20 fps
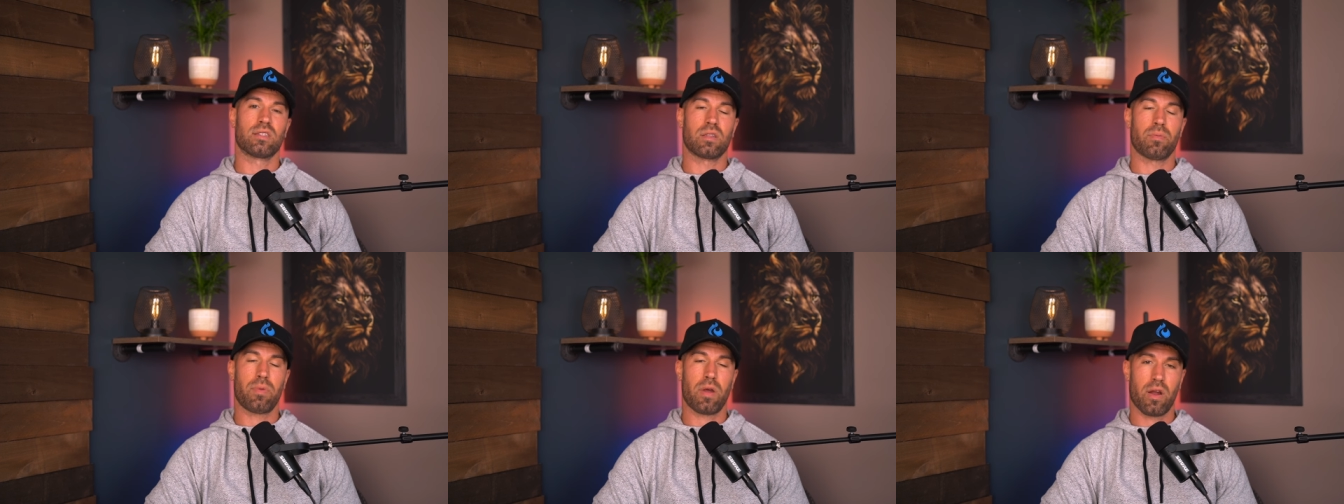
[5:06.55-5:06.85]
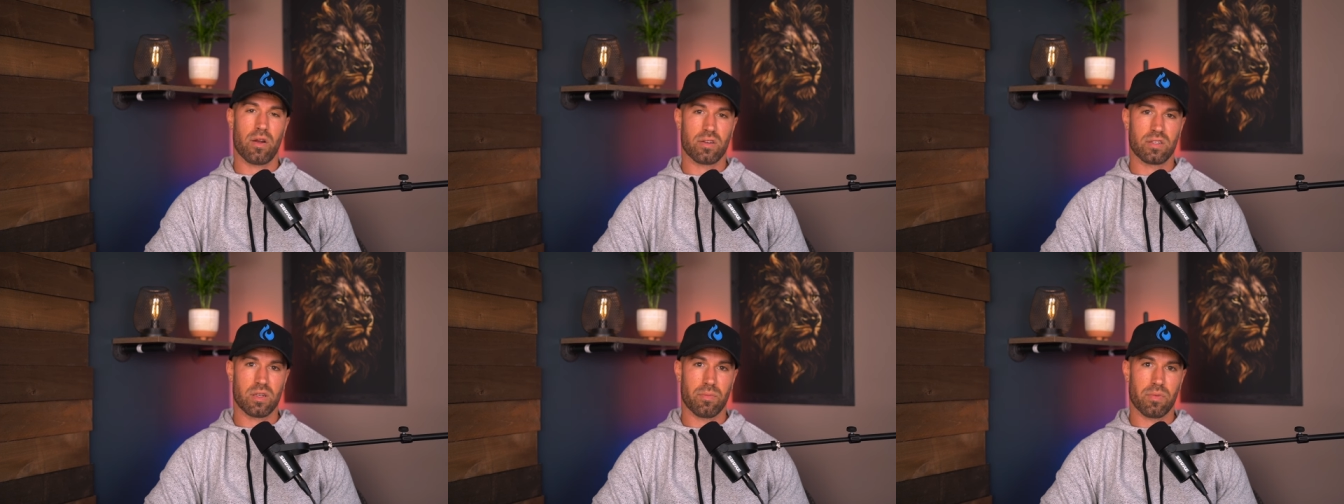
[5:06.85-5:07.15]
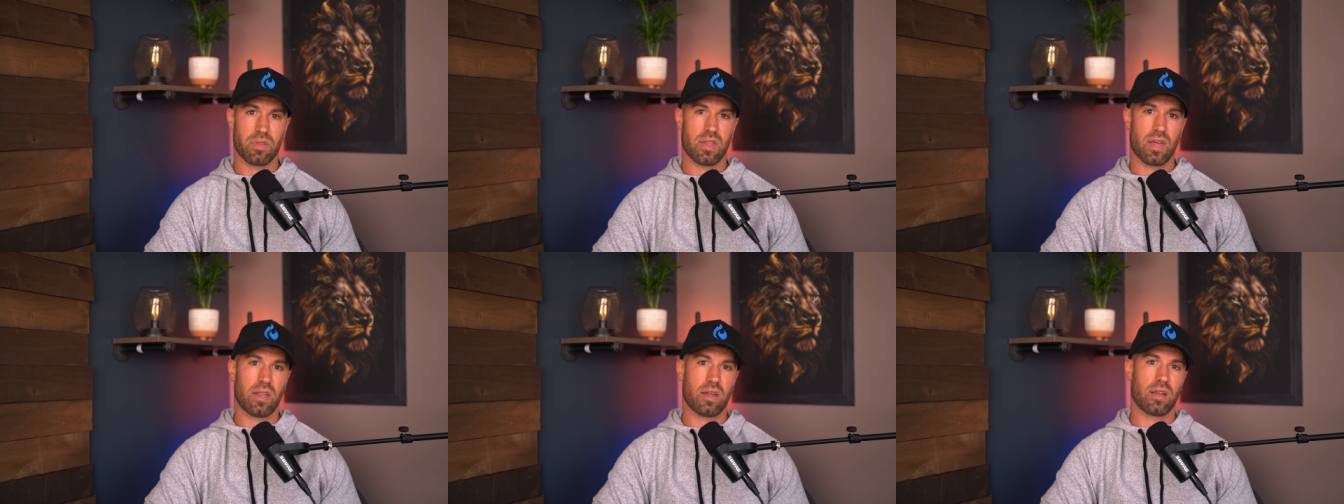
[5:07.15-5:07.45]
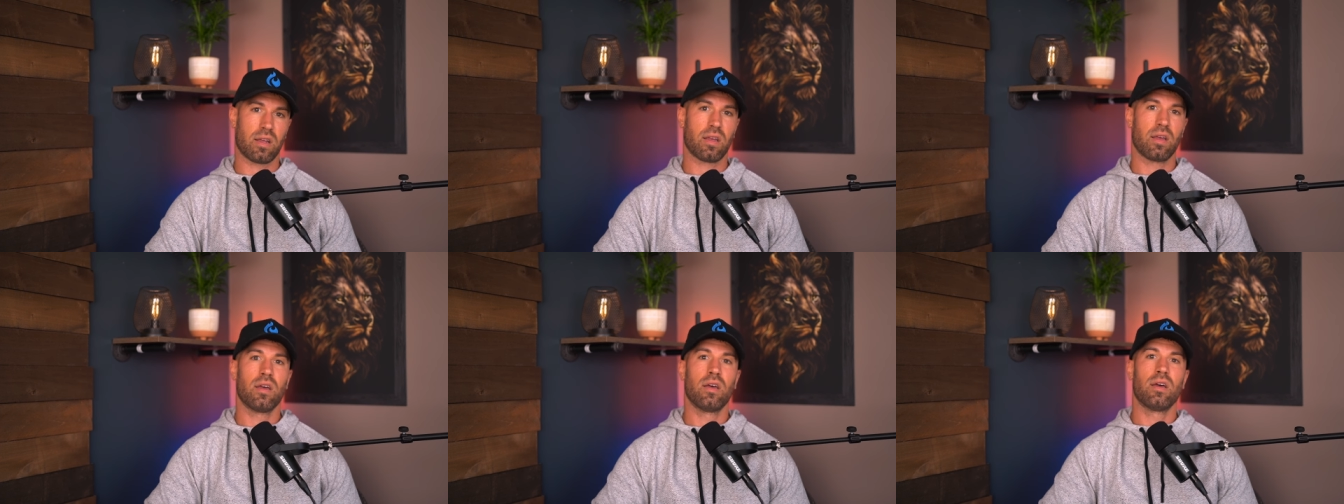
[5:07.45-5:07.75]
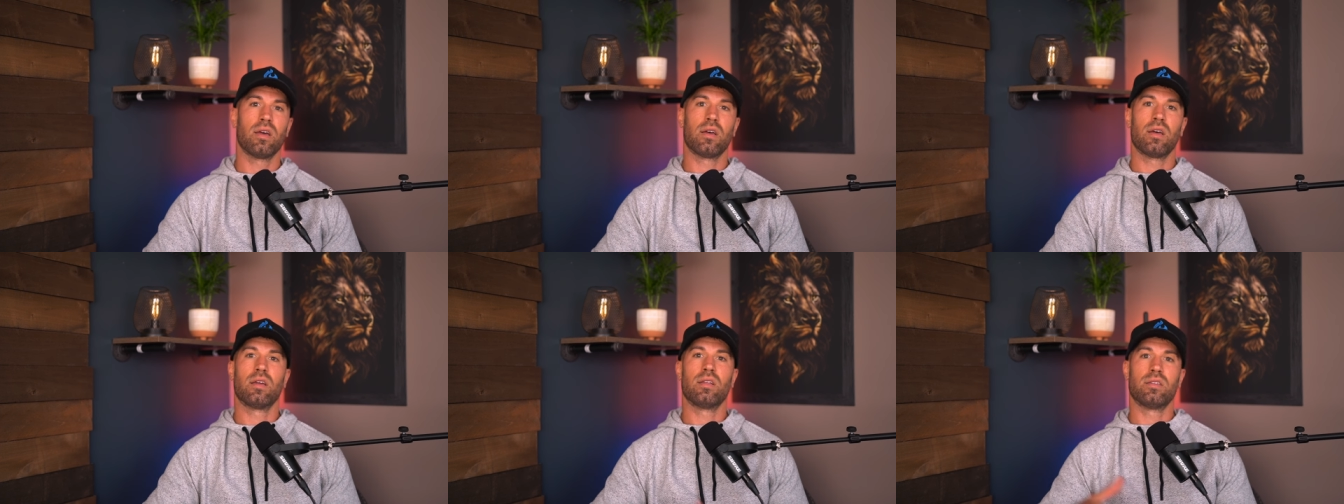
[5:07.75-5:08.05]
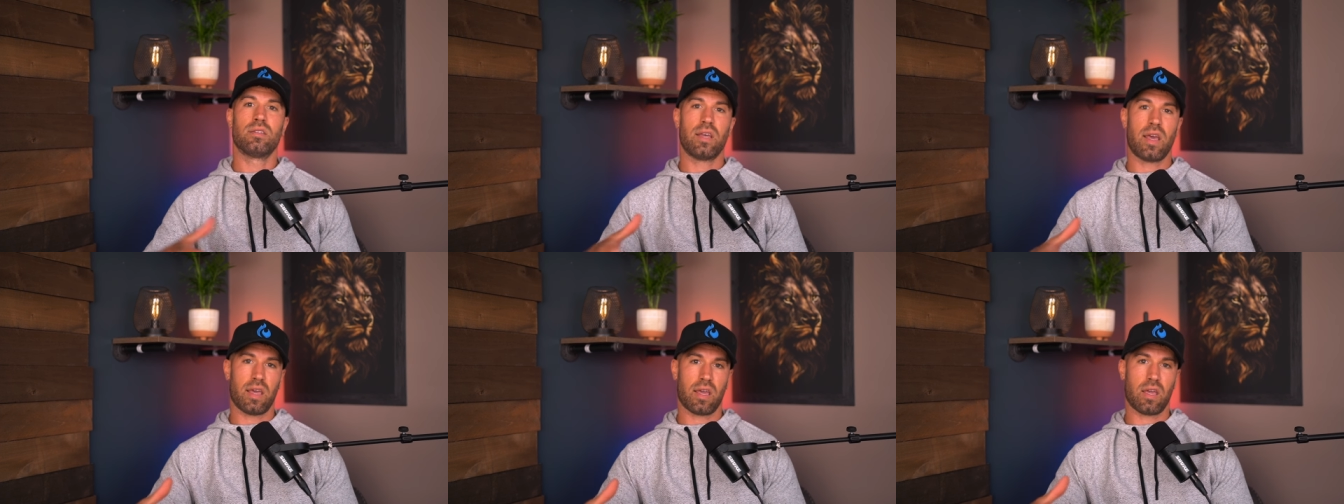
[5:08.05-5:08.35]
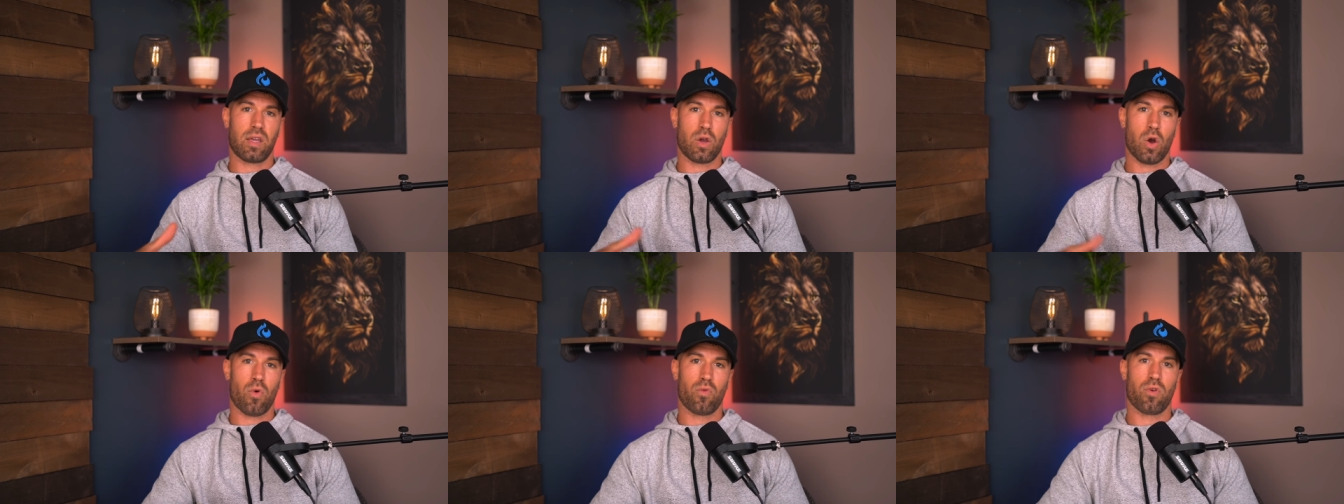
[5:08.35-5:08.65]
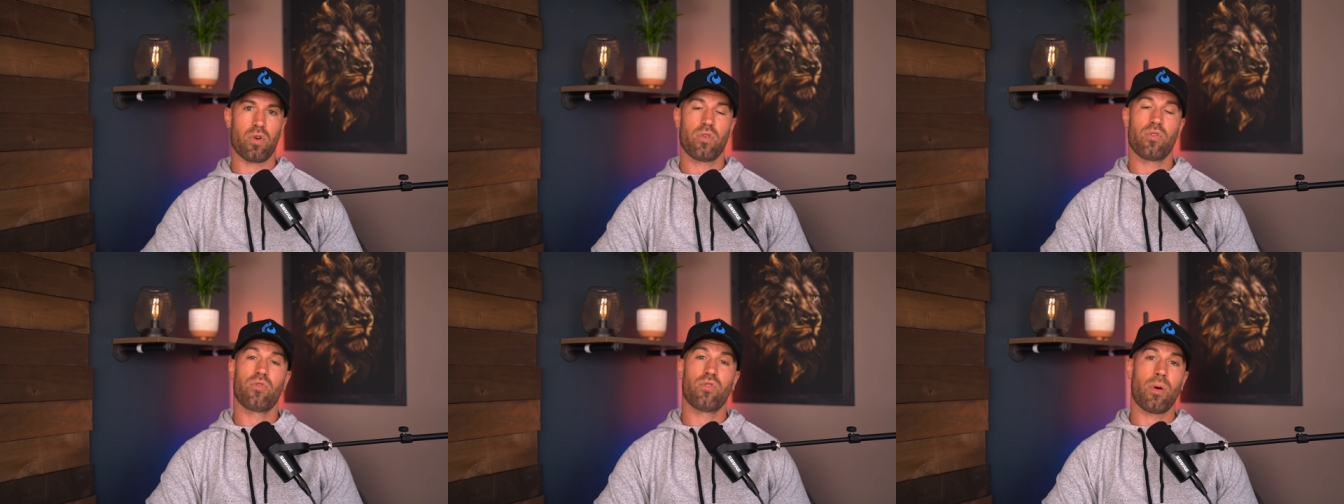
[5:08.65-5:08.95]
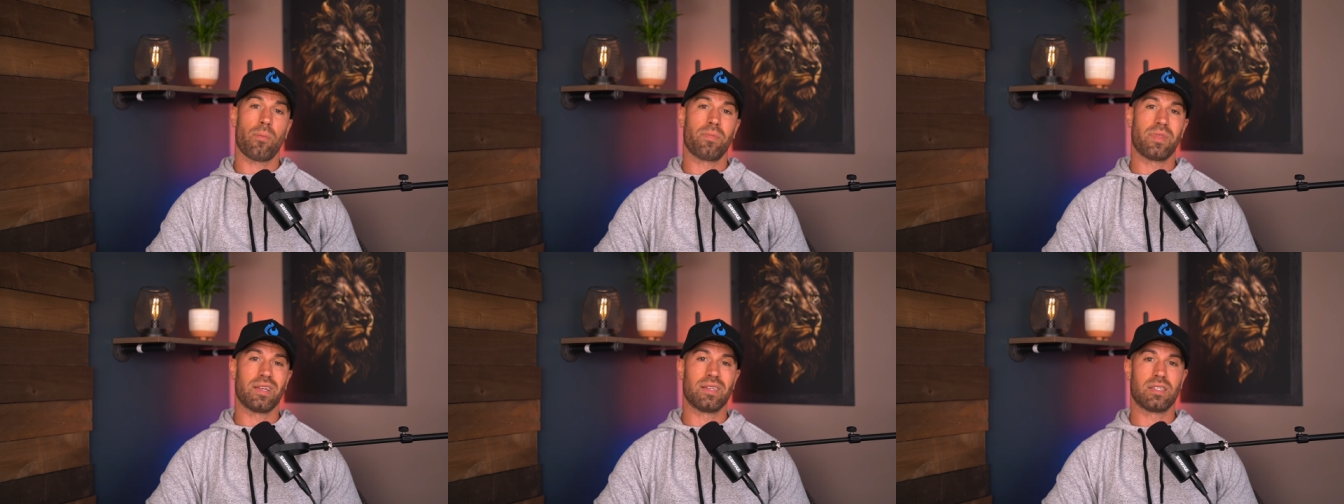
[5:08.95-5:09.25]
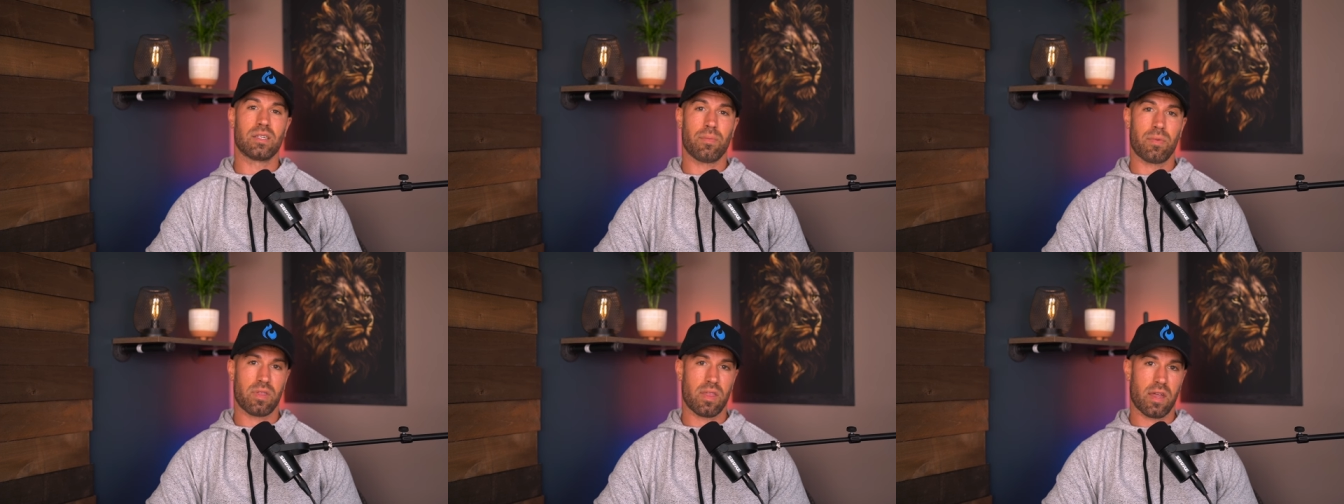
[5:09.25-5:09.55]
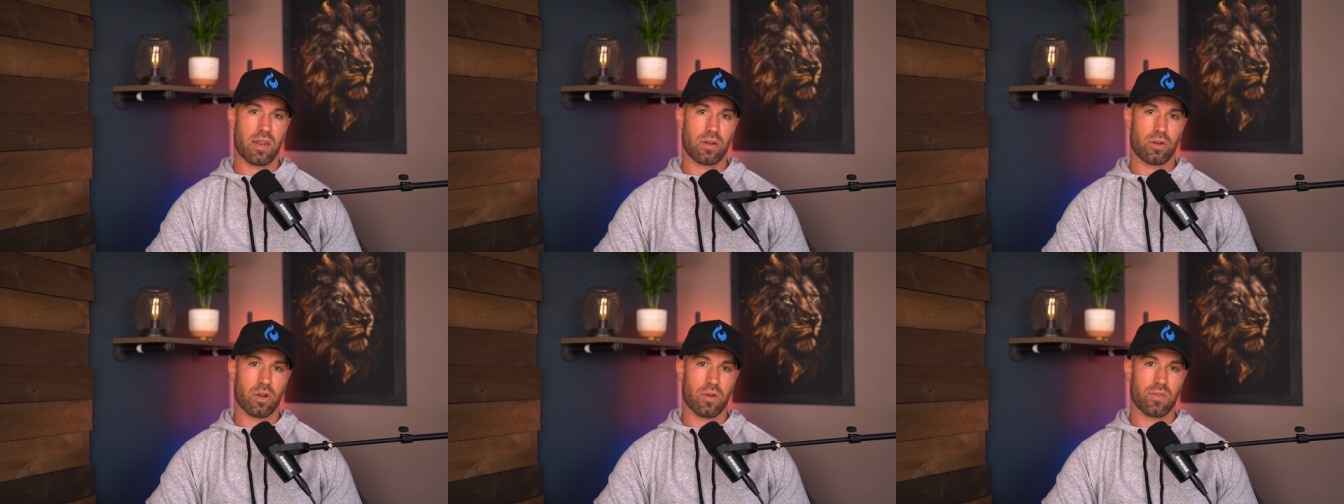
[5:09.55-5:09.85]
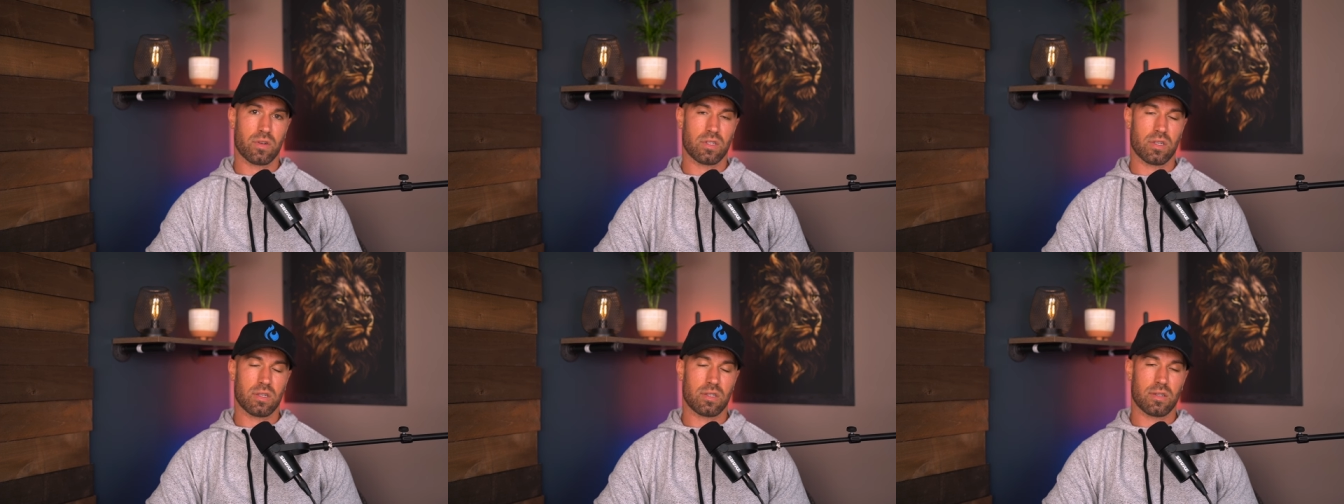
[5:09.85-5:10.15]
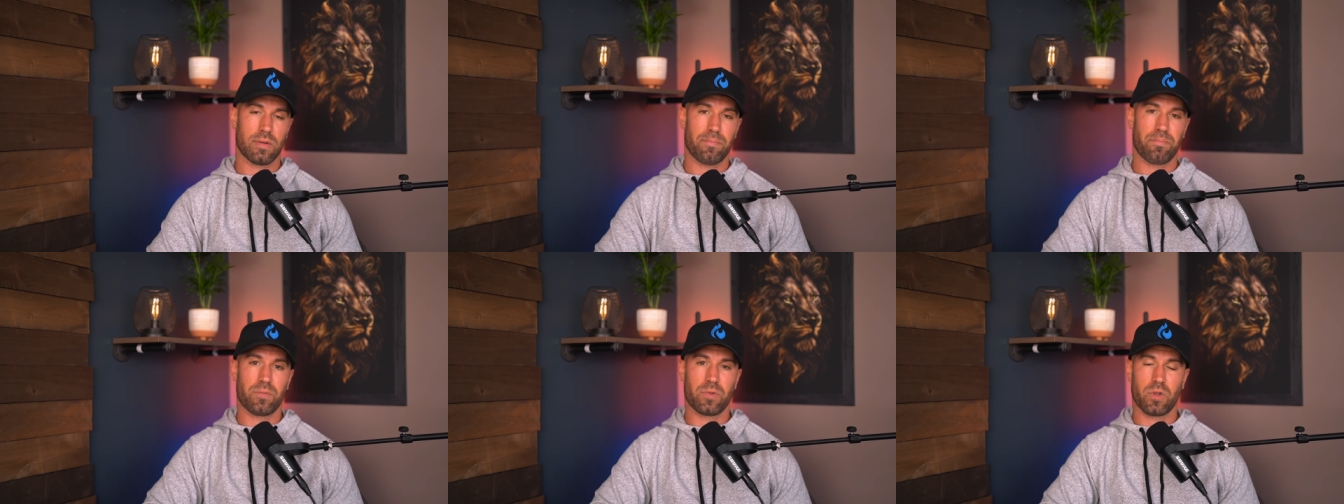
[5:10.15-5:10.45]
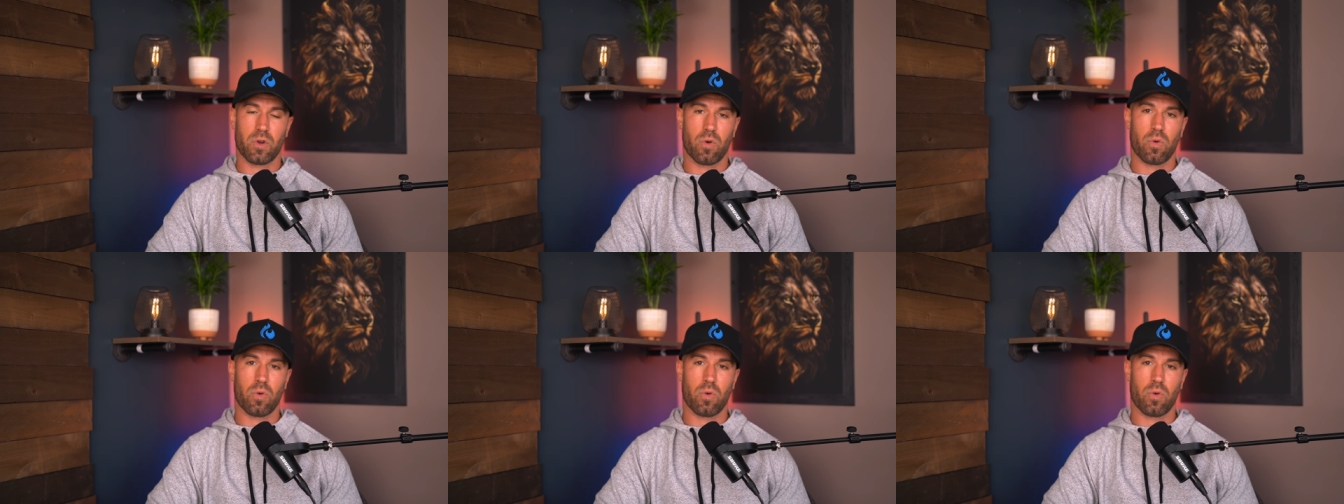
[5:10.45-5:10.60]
It's the parasympathetic taking over from the sympathetic nervous system.